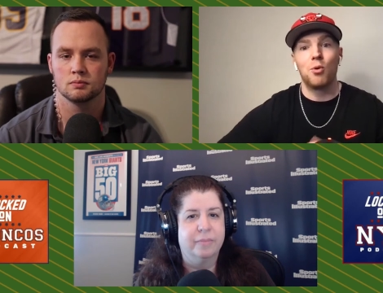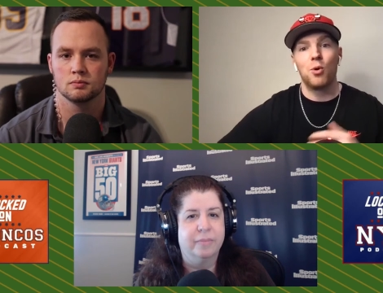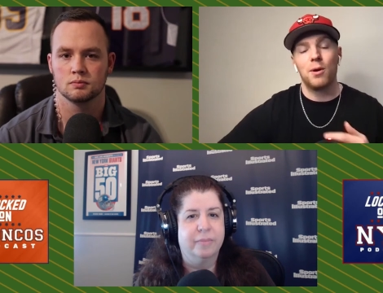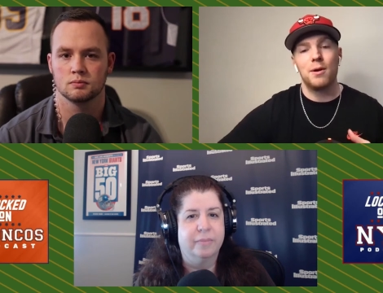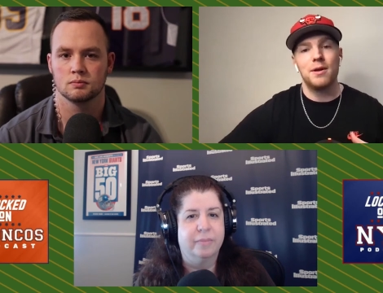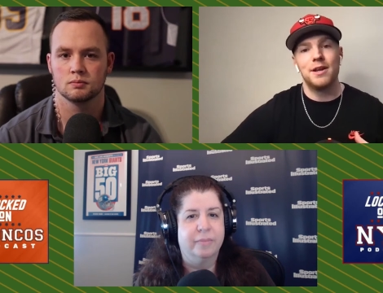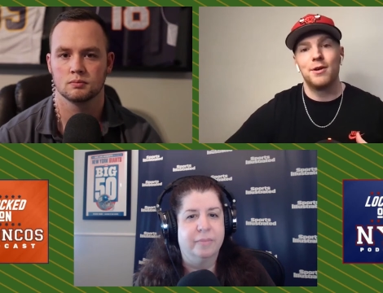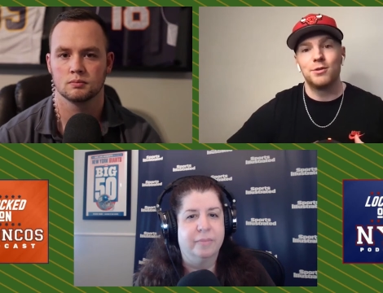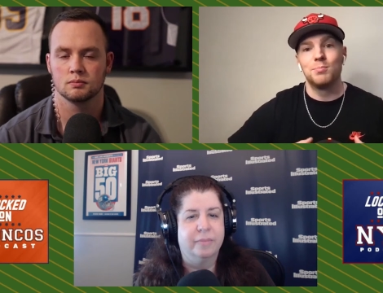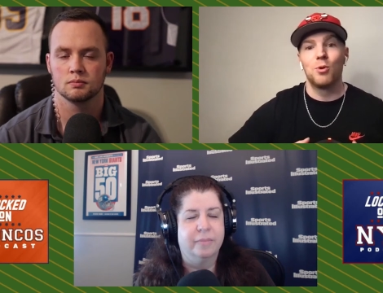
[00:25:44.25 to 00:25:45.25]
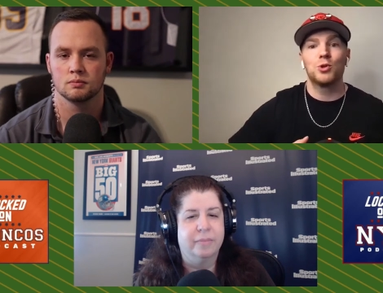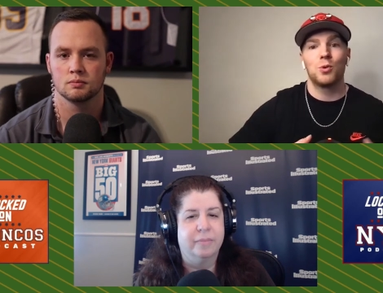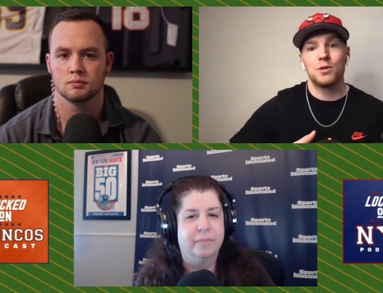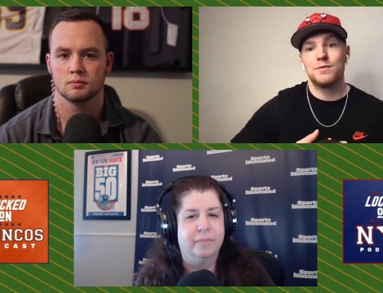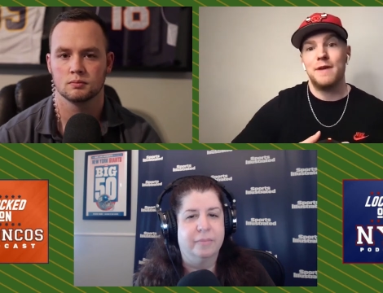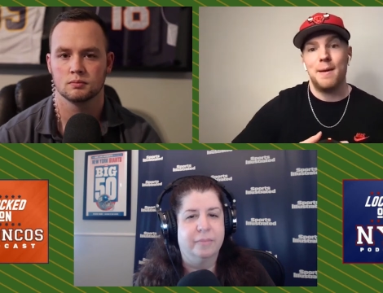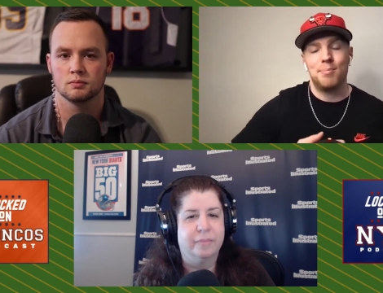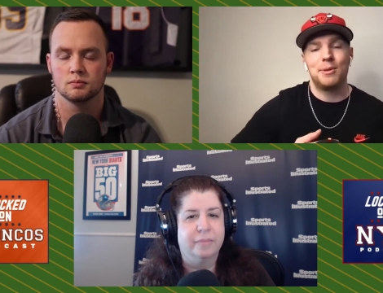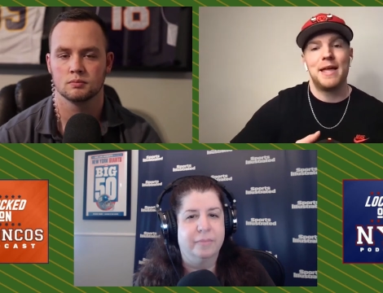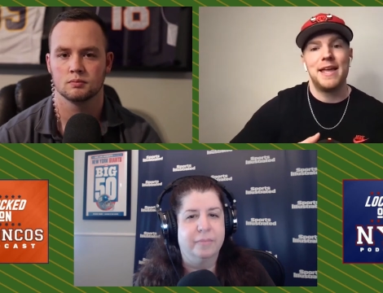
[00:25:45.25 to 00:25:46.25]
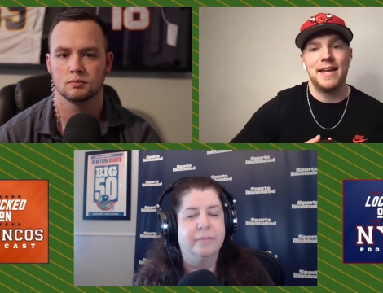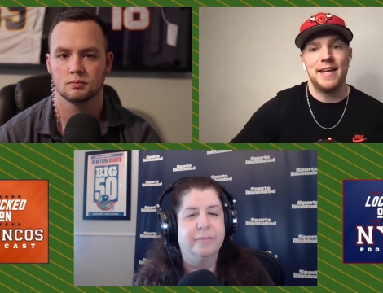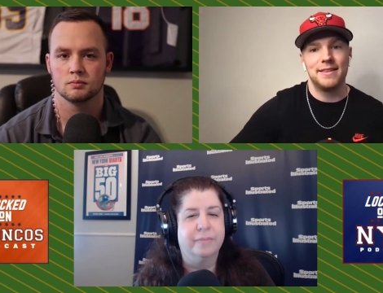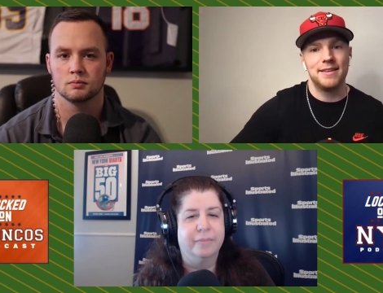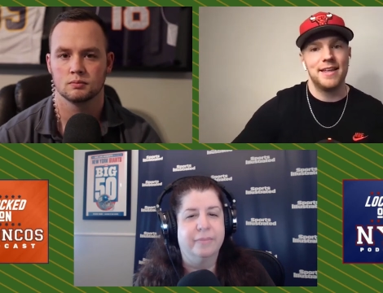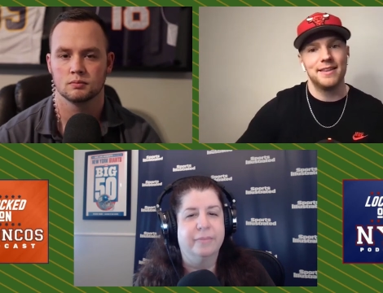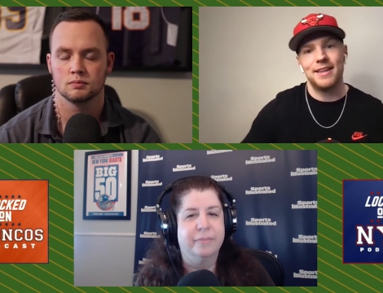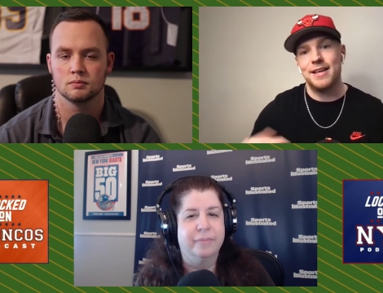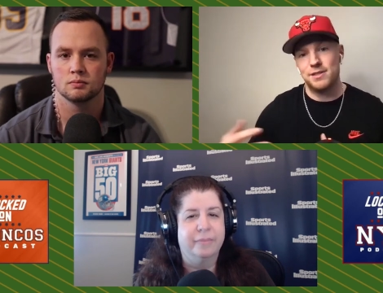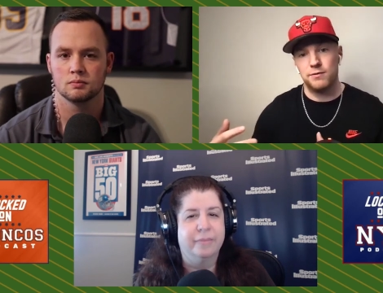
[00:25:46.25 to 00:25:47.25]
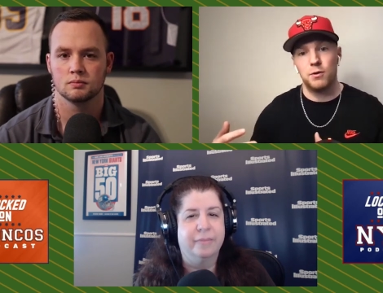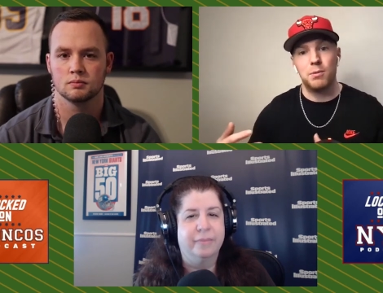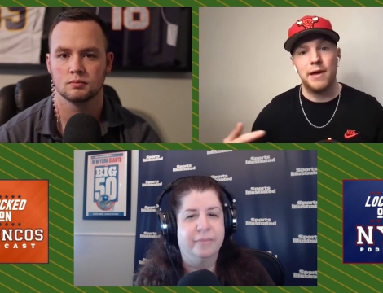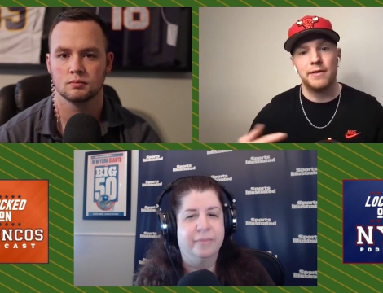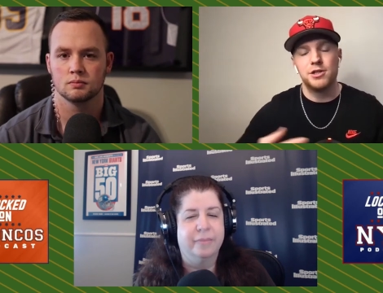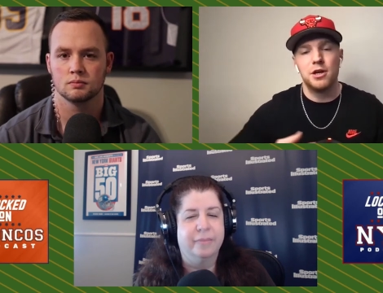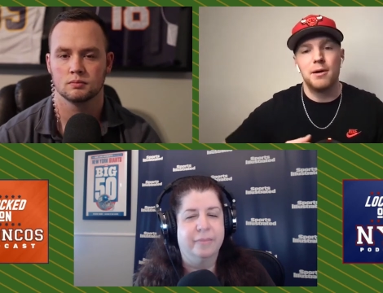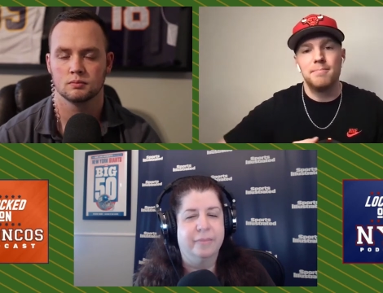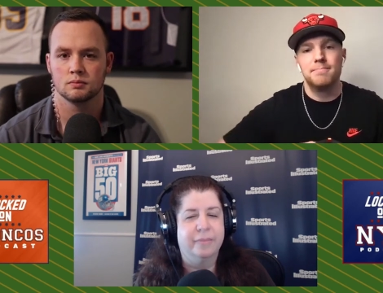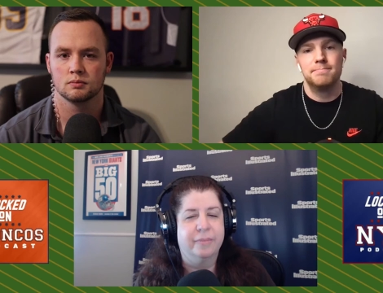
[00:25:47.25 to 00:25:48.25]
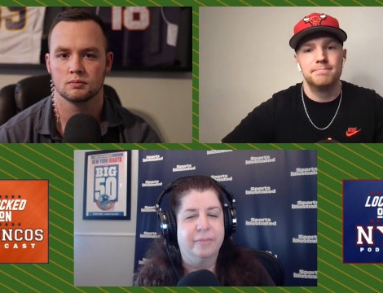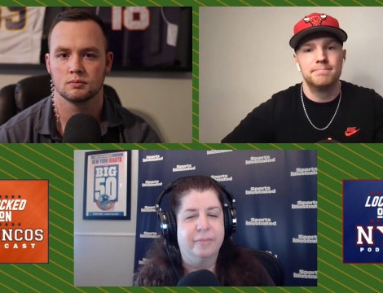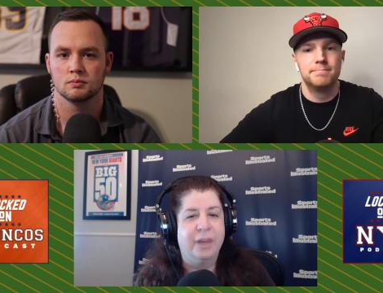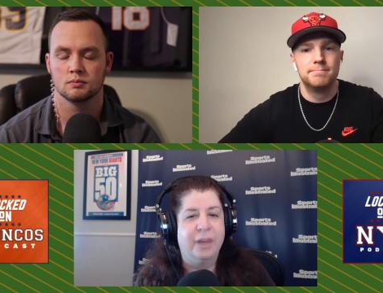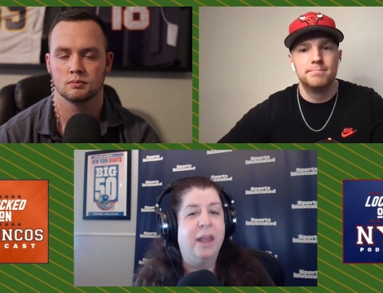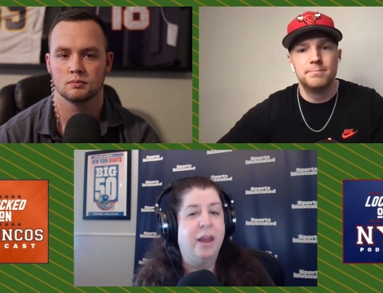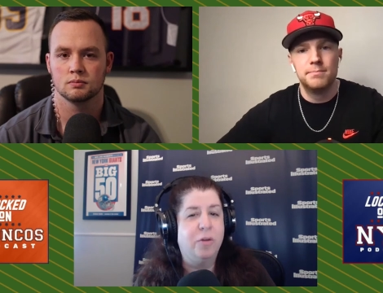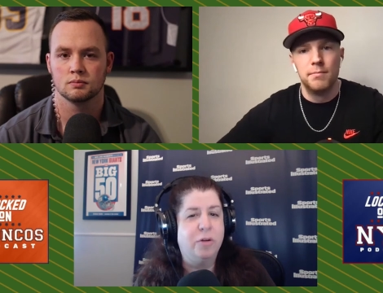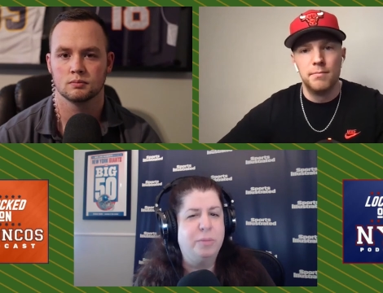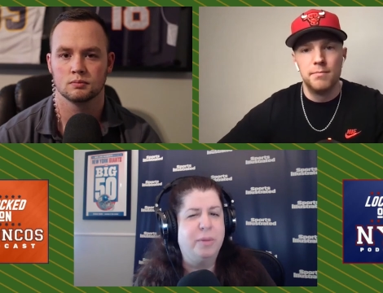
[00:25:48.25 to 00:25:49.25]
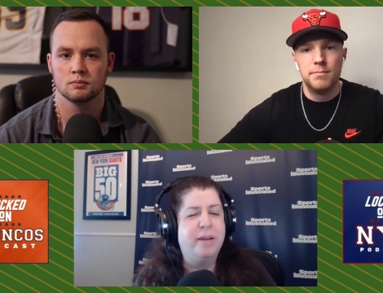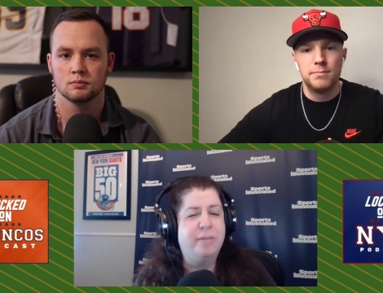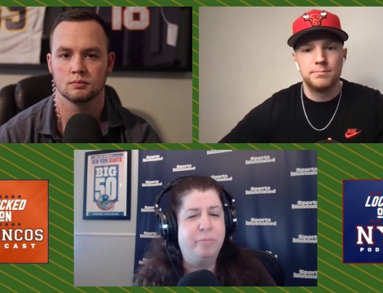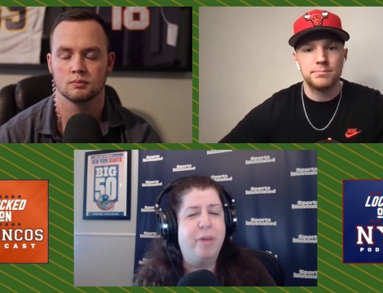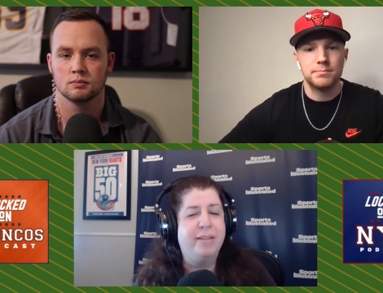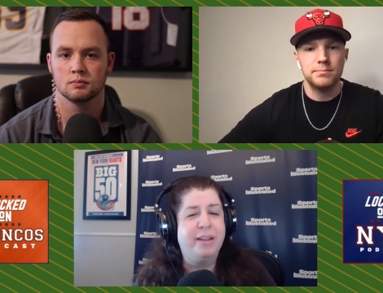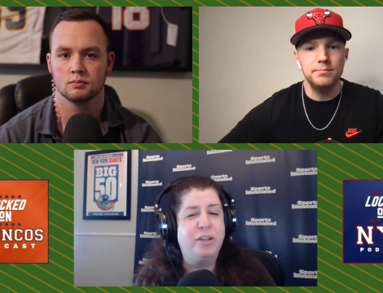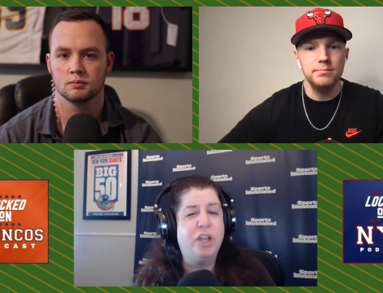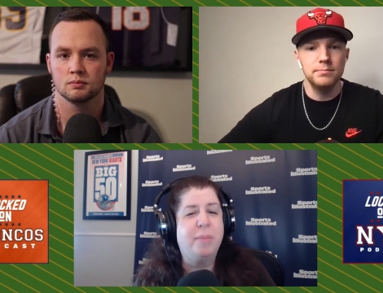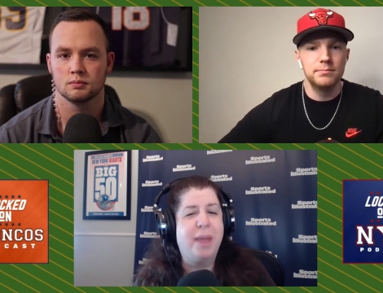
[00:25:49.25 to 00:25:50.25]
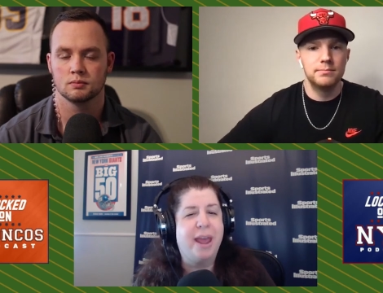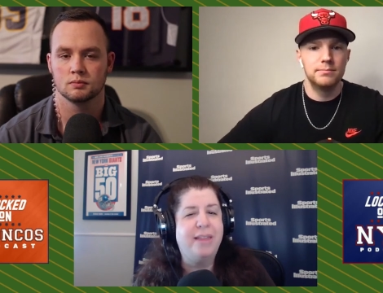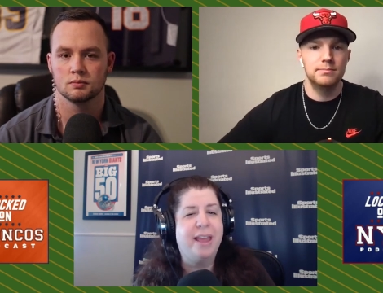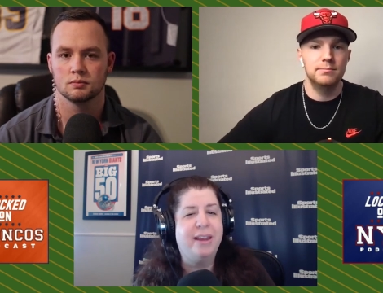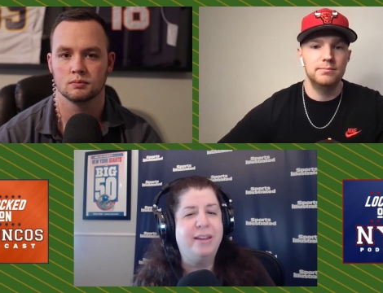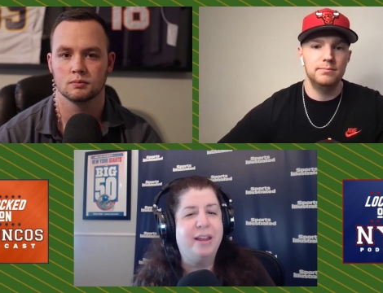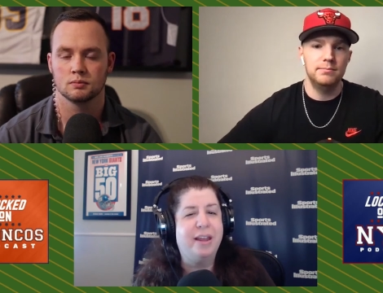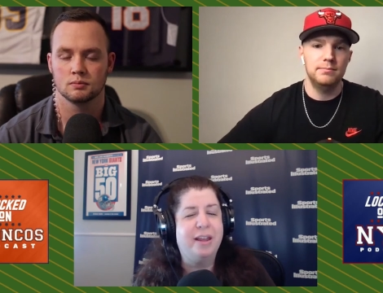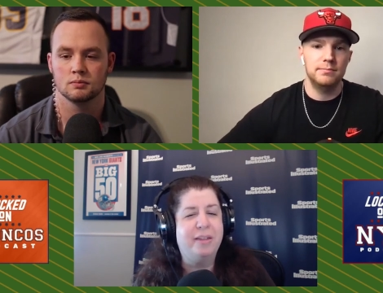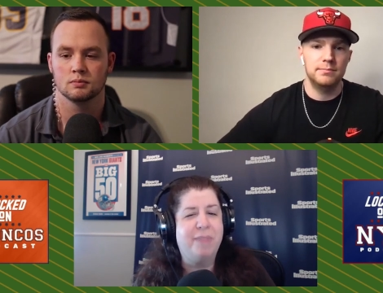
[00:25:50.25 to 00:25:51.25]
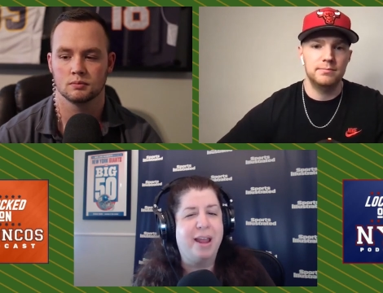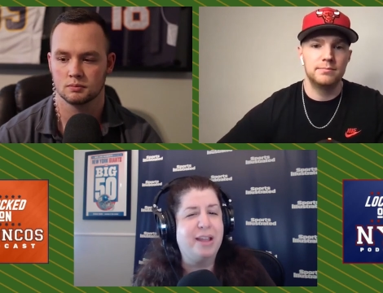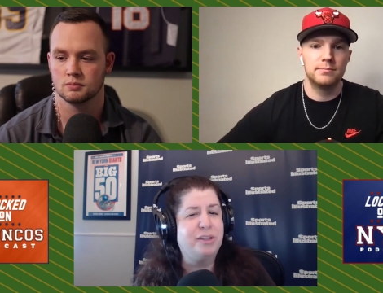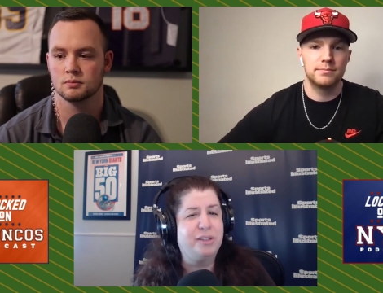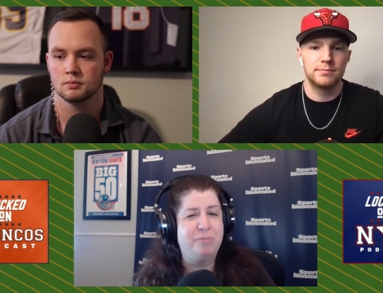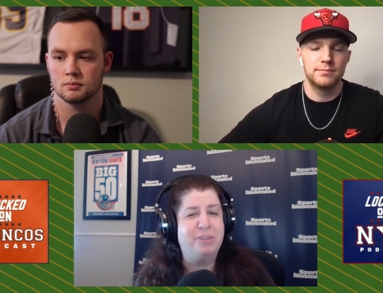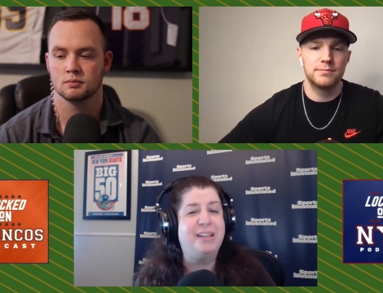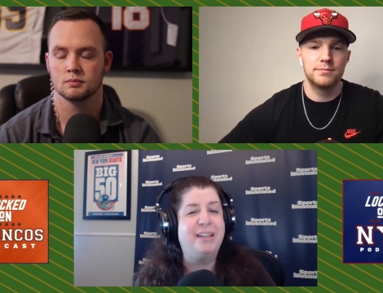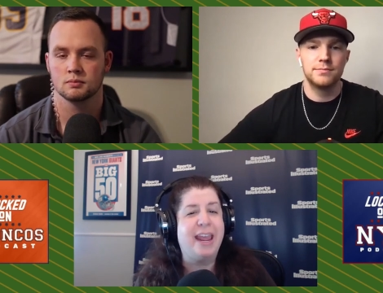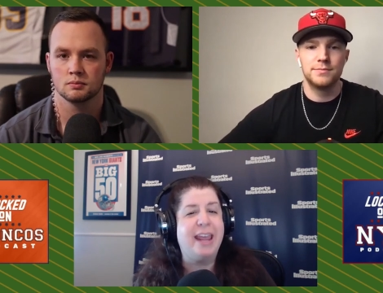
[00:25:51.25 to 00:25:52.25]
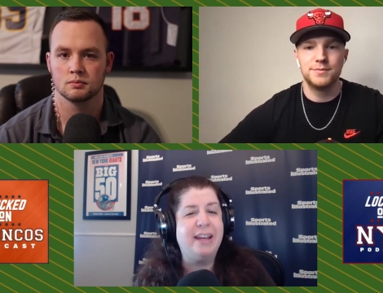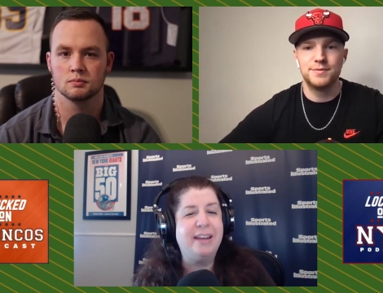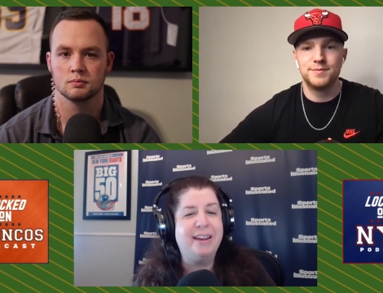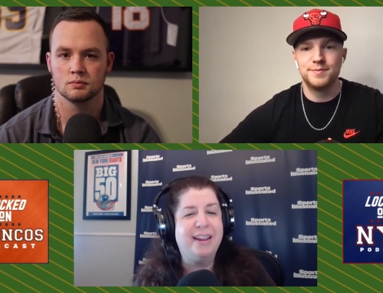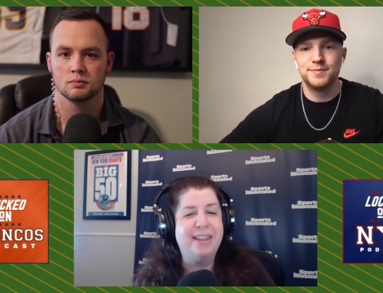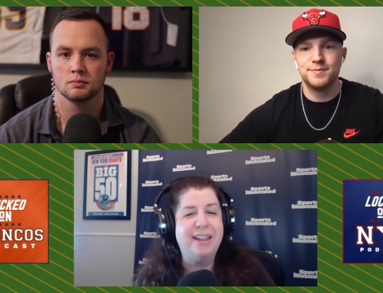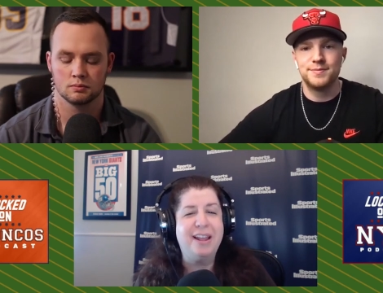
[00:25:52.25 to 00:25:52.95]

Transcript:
Speaker 1: more you know more towards Fant playing and and less for Bradley Chubb
Speaker 2: and of course, Bradley Chubb had that. Uh, I guess he was detained. I think I